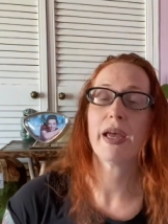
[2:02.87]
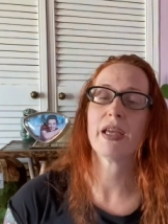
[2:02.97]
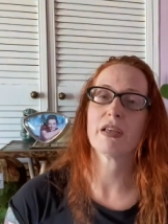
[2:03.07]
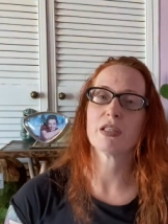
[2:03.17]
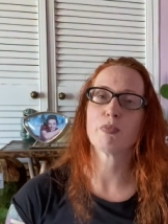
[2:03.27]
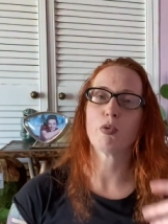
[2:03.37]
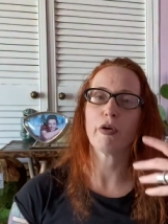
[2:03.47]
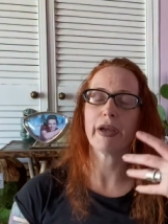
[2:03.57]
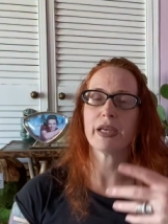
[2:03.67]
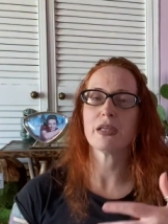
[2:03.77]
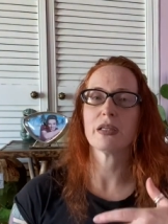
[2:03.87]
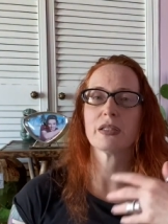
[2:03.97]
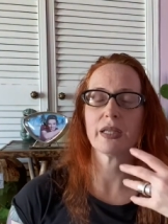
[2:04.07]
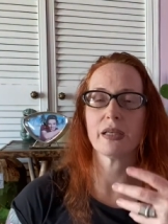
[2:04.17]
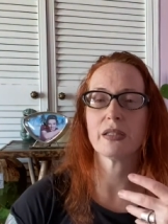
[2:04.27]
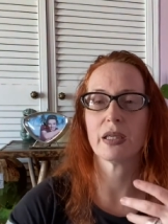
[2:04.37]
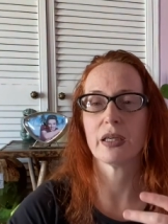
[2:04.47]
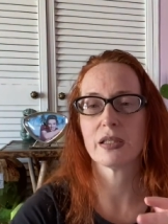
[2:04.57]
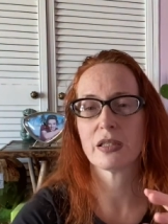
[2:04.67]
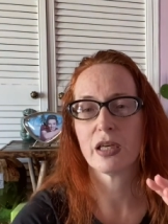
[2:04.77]
his brain
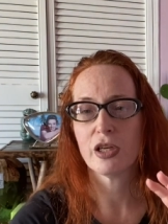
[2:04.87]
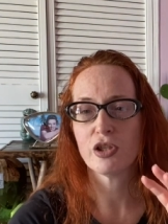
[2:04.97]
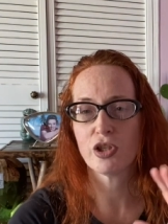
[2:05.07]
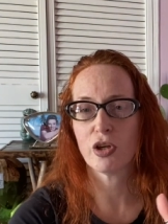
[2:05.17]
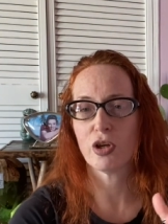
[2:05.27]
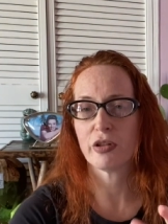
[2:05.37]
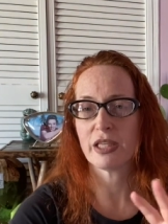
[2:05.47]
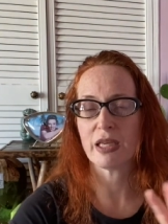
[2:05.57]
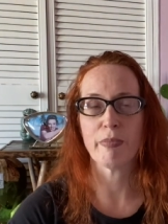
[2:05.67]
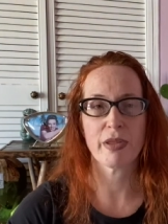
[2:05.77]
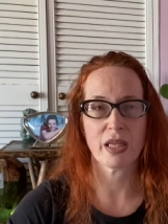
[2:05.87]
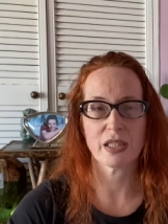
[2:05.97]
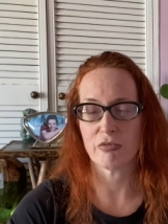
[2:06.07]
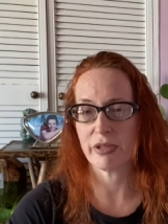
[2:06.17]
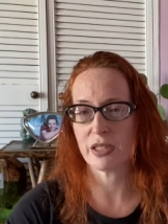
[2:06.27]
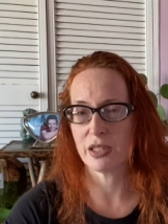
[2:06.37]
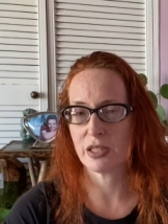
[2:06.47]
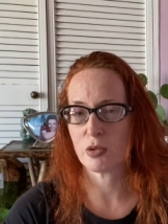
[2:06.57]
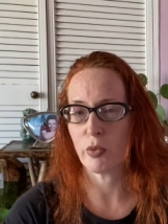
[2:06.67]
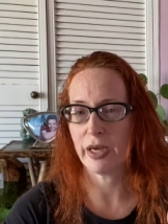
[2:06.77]
centres showed this empathetic
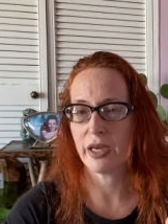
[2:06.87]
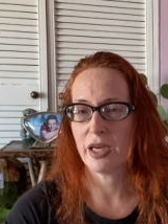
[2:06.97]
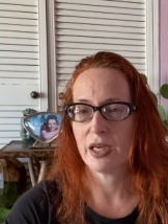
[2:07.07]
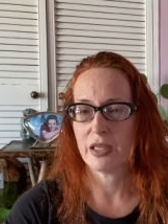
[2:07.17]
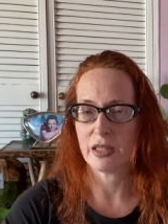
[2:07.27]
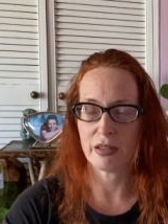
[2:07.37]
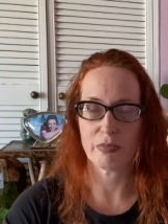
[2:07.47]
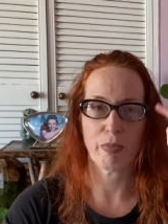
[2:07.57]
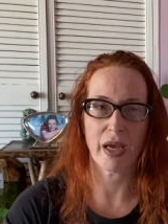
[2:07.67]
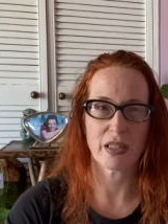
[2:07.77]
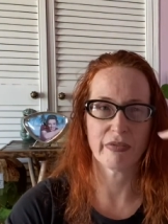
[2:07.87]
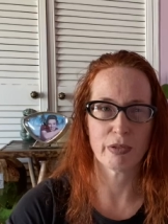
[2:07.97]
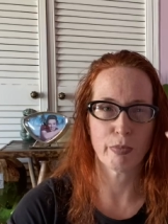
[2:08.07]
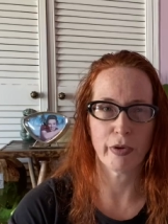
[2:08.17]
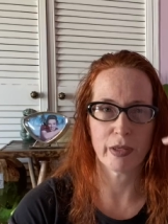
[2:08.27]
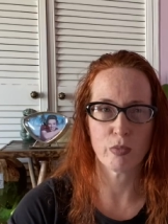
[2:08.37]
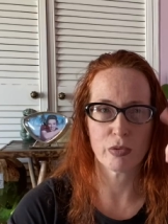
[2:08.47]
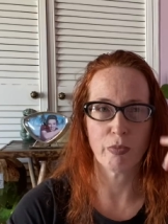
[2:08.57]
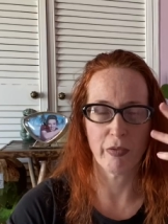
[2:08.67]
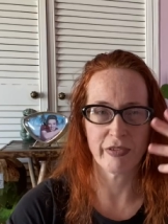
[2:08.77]
resonance where this part of his brain was
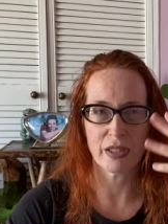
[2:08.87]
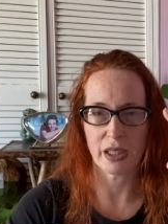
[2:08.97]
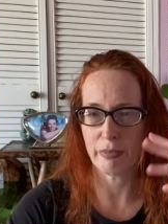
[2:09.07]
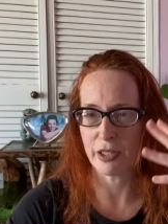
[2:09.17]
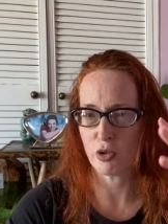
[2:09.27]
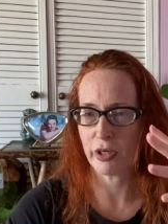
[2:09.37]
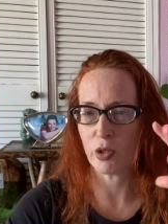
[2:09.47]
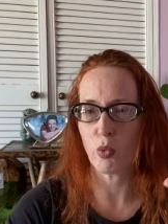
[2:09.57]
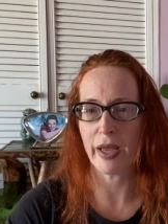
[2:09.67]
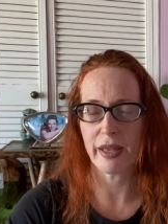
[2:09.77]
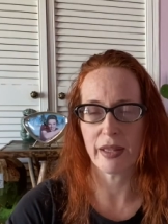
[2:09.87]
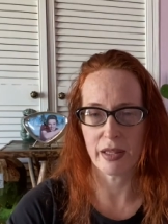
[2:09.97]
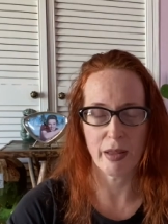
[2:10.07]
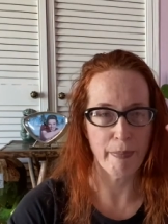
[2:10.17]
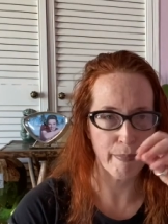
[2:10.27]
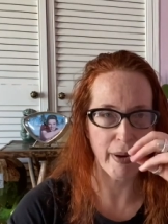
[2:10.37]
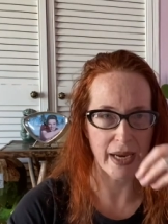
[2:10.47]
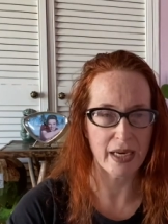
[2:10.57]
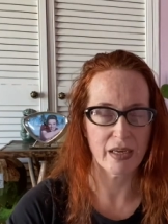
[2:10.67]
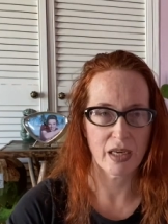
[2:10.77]
obviously being triggered where the
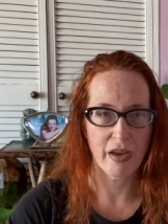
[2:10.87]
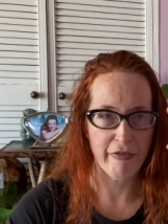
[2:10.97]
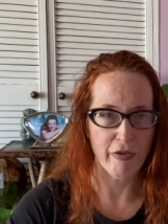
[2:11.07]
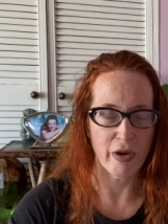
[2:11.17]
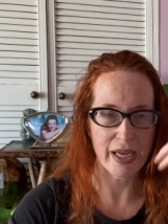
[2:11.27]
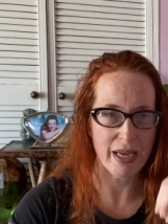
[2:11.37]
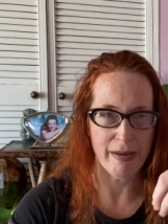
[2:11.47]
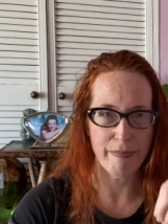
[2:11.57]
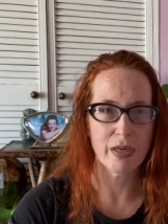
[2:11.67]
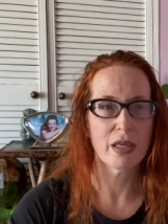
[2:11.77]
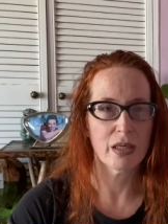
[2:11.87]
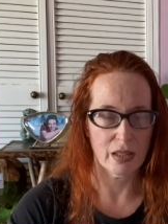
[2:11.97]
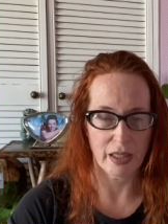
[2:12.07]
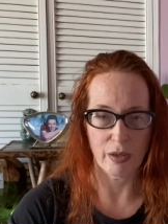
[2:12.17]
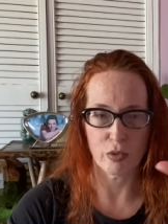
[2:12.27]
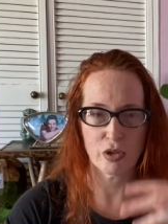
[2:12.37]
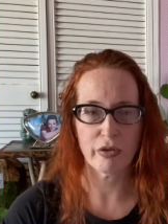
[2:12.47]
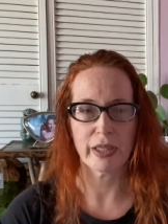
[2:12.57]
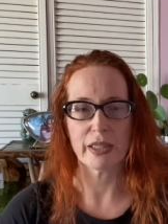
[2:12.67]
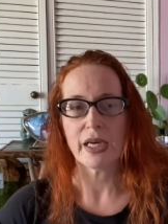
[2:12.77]
pain for him that was
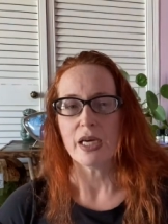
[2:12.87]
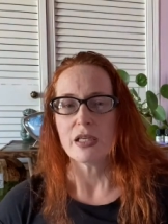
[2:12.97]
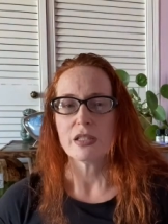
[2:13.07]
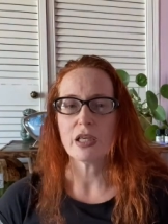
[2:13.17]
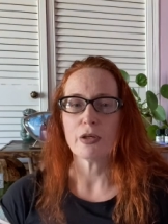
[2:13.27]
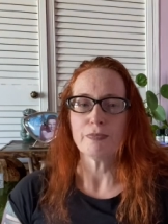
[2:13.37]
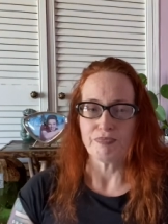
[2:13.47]
triggered. So